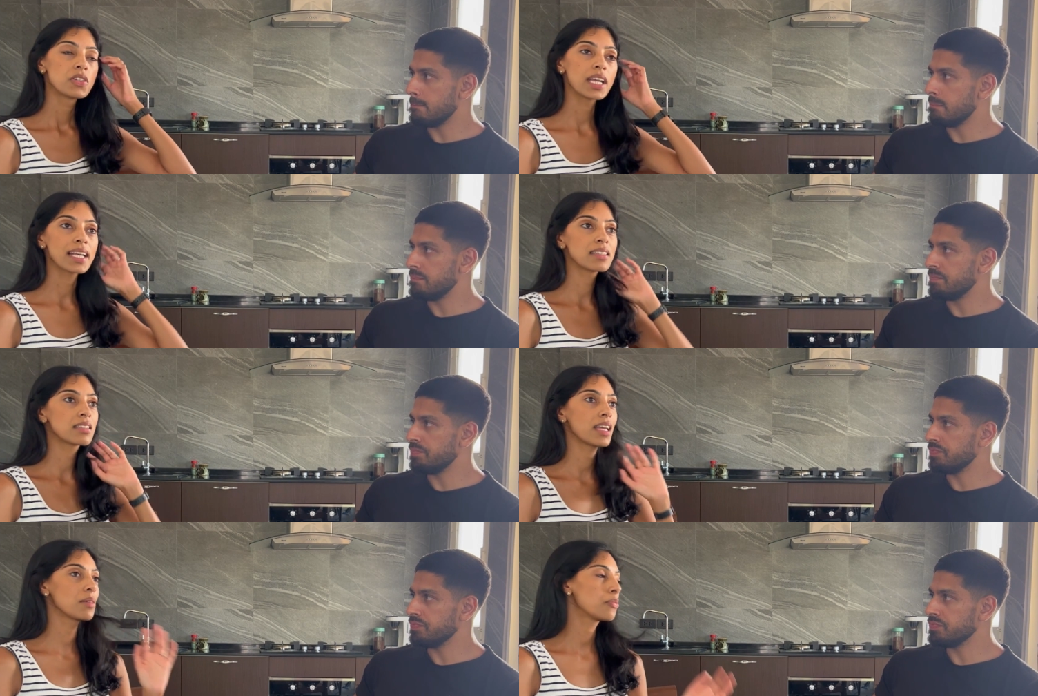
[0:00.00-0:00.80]
Speaker 1: She has the
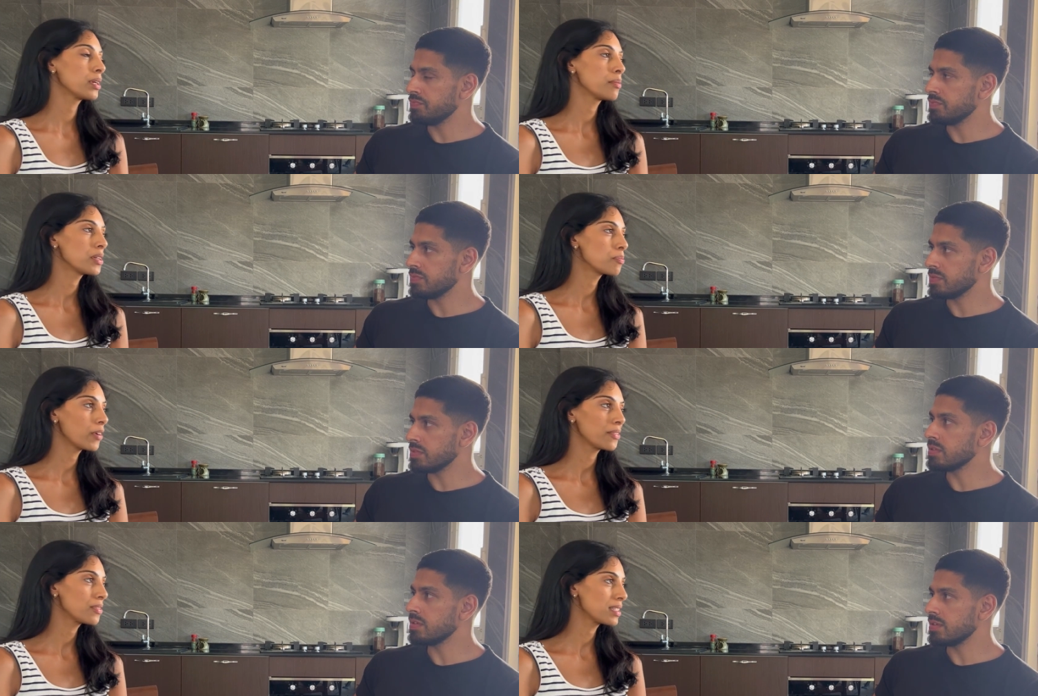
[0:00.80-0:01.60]
same pretty much
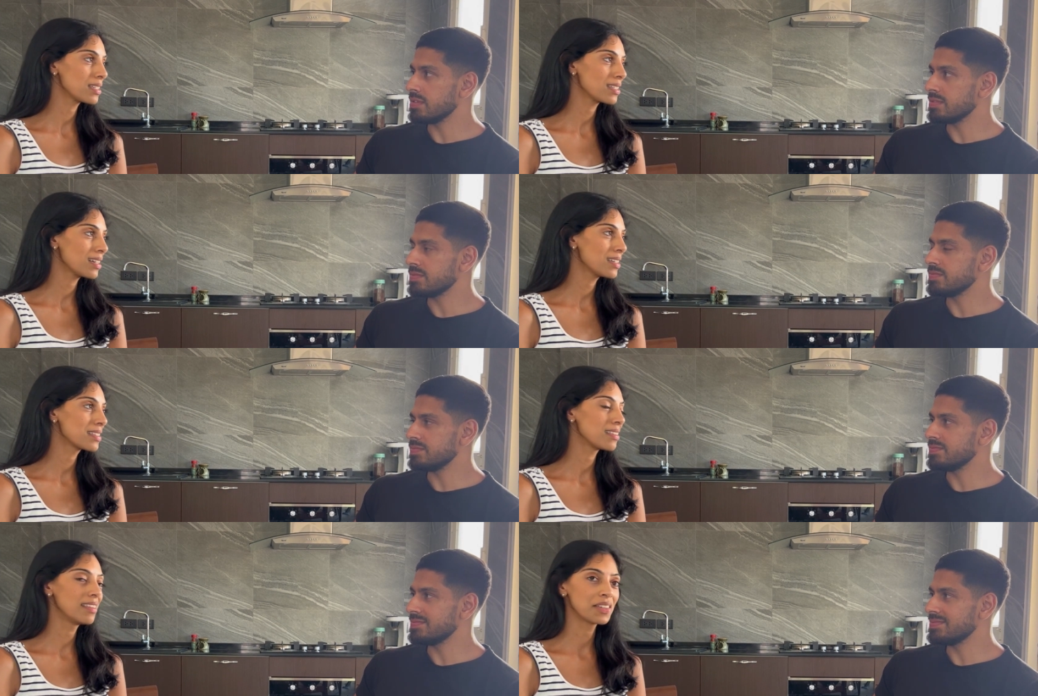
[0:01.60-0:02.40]
breakfast as
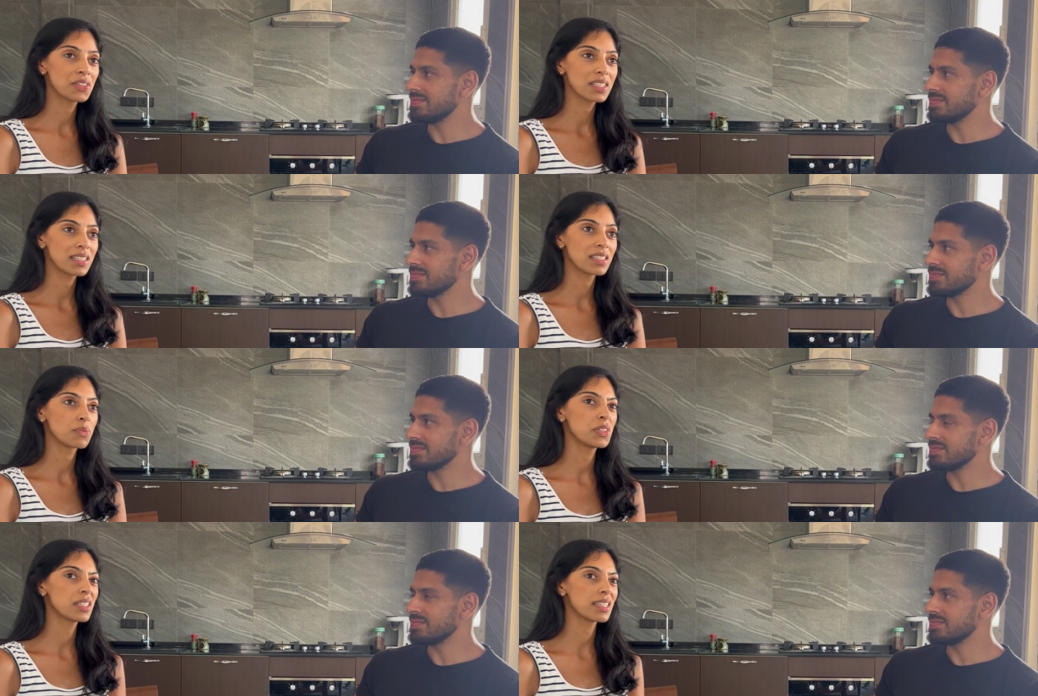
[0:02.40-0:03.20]
us, lunch as us,
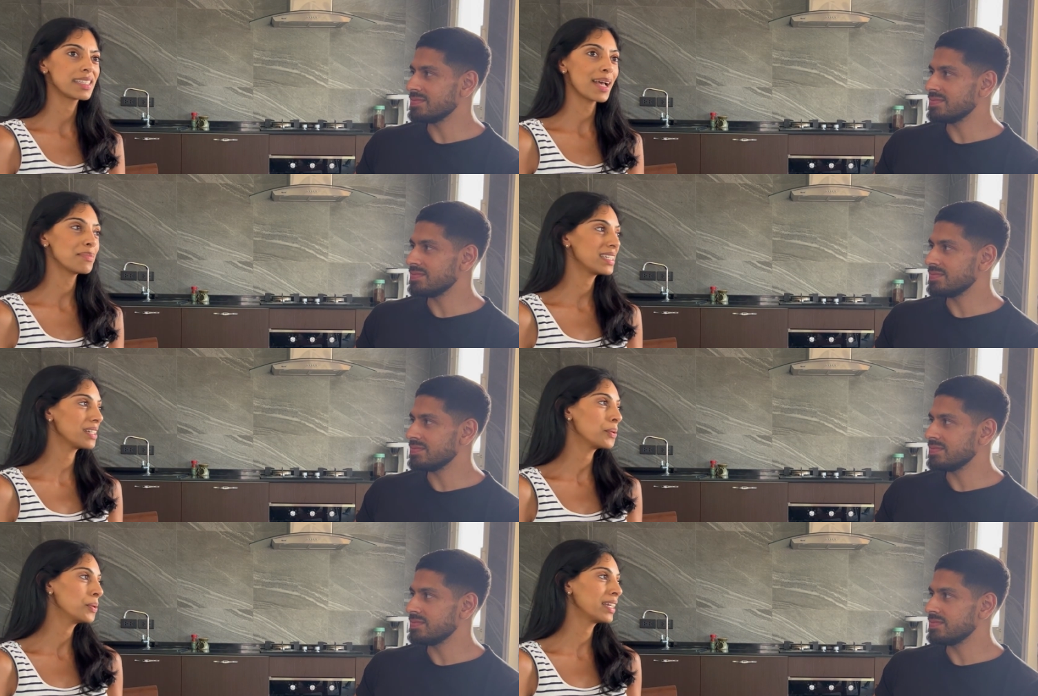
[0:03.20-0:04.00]
and we just adapt
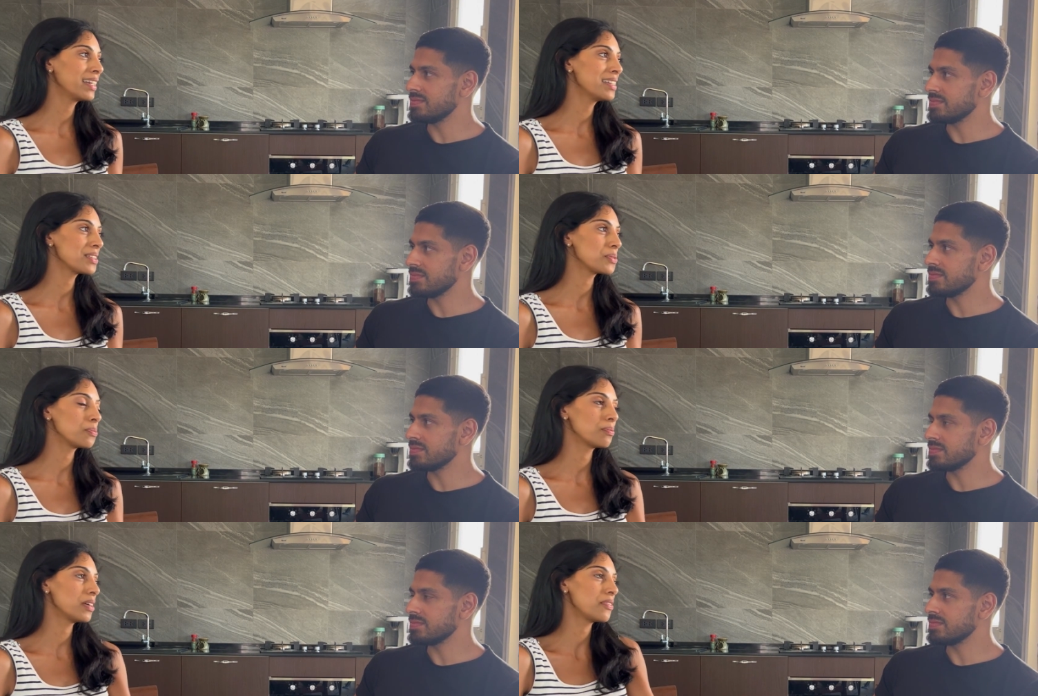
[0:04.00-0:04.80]
it accordingly. So
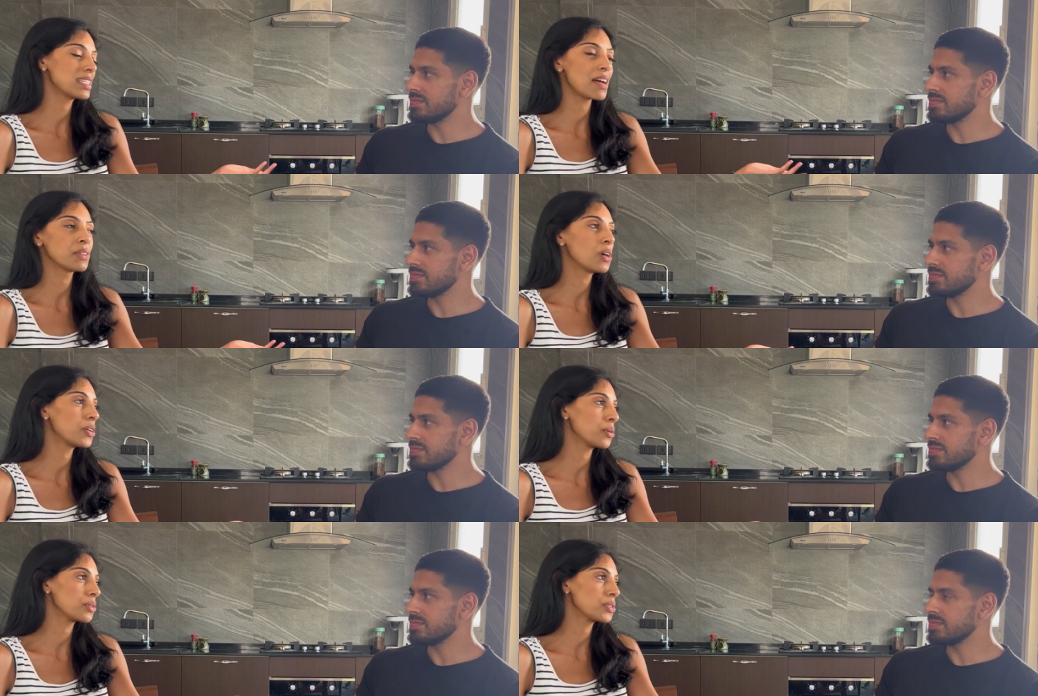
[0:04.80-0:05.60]
she, if it's avocado on